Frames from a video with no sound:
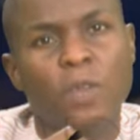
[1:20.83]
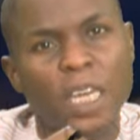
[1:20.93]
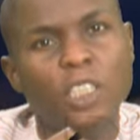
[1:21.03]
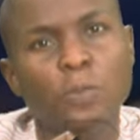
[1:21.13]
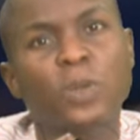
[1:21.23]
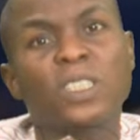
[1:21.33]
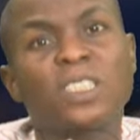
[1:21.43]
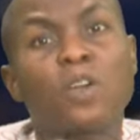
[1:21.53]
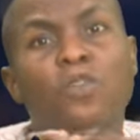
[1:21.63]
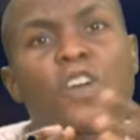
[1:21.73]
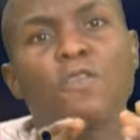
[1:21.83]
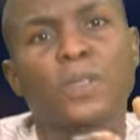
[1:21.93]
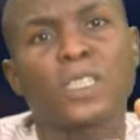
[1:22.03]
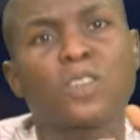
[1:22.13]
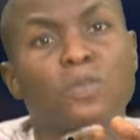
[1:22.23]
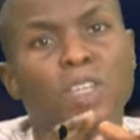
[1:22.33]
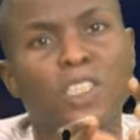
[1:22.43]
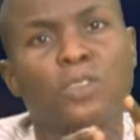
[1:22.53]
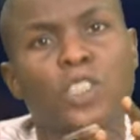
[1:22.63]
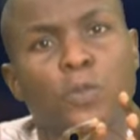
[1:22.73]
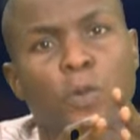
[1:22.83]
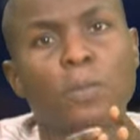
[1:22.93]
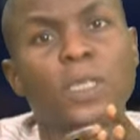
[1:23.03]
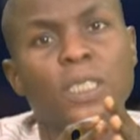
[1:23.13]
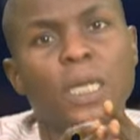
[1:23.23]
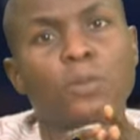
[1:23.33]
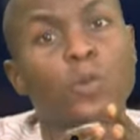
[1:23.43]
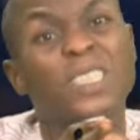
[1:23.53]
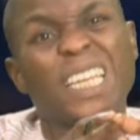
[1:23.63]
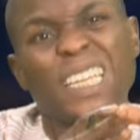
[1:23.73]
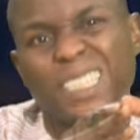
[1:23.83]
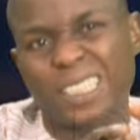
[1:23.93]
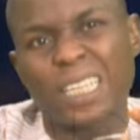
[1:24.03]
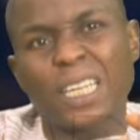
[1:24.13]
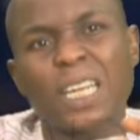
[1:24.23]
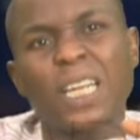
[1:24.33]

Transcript: 8.05% of Nigeria's public debt was external,